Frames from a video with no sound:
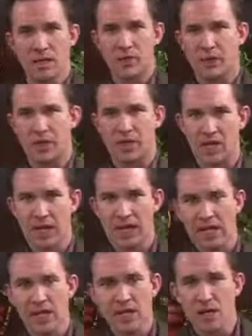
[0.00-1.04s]
the
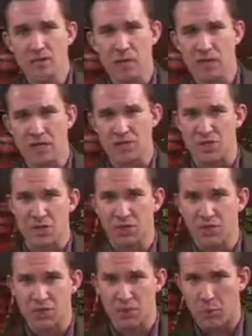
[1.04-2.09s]
gaining of wisdom
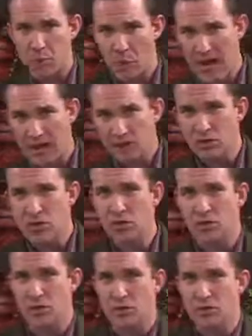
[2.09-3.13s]
for the practical
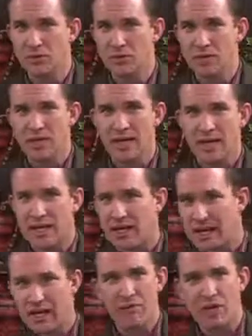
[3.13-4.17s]
use in
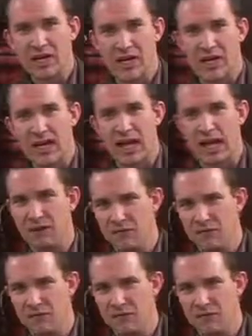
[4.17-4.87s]
everyday life.